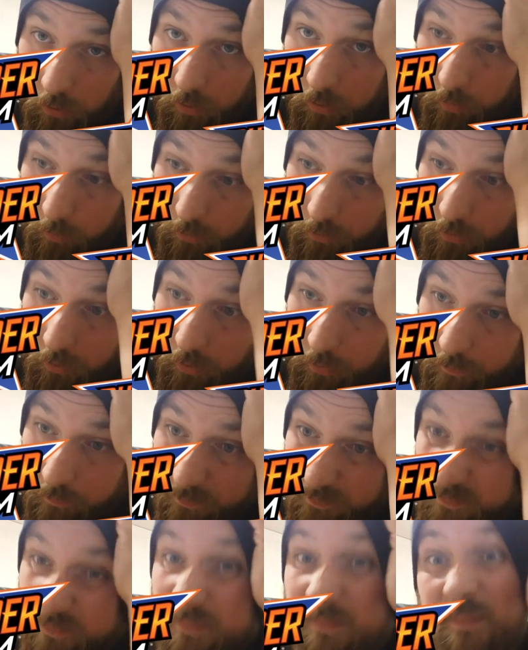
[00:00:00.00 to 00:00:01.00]
Uh, but yeah,
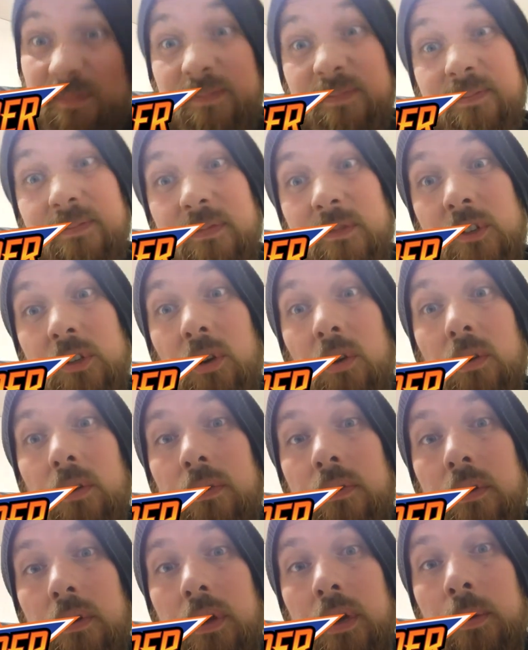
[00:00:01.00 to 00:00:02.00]

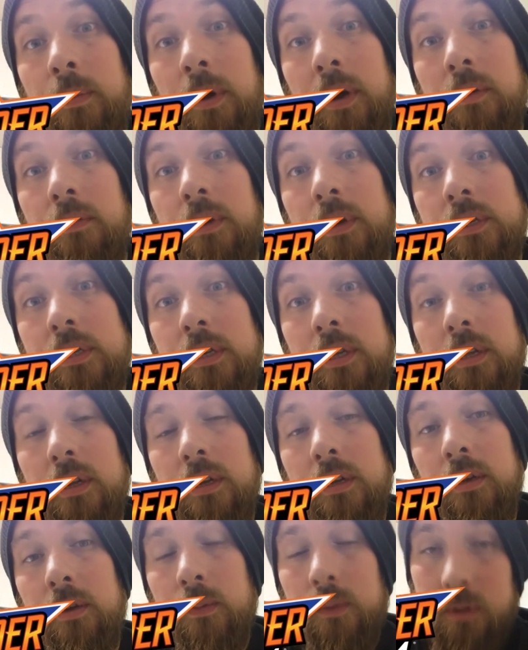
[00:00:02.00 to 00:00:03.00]
sorry if you're new eBay
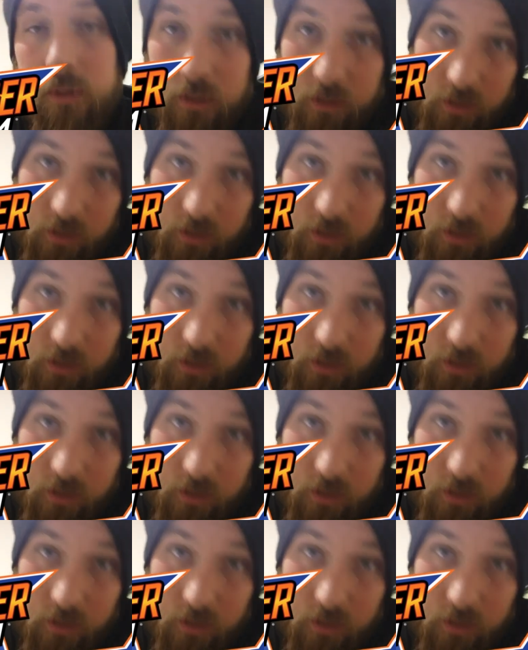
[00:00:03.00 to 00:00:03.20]
reseller and you're